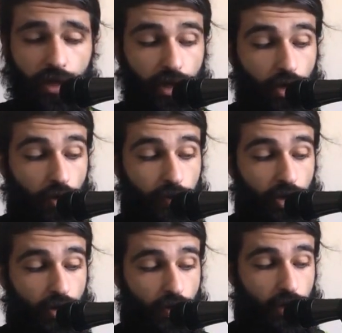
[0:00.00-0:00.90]
we're going to
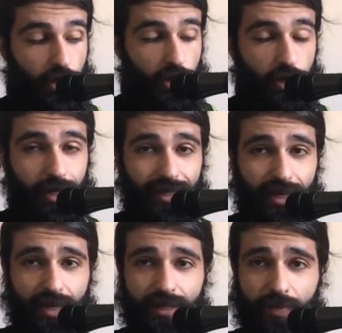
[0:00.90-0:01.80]
be going, and
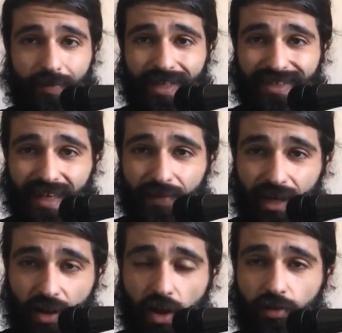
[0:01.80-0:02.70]
again, keep in mind, there's going to
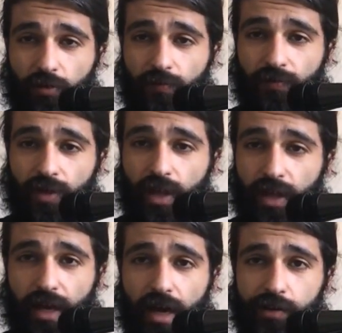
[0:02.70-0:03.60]
be a lot of
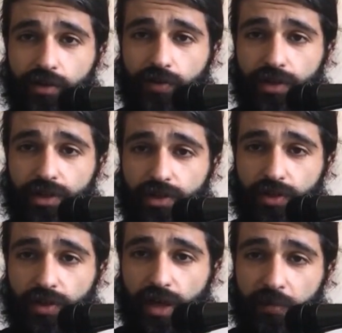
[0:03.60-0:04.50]
legato here,
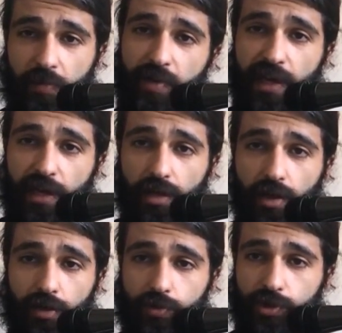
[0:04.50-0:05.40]
so you're not going to be picking a lot.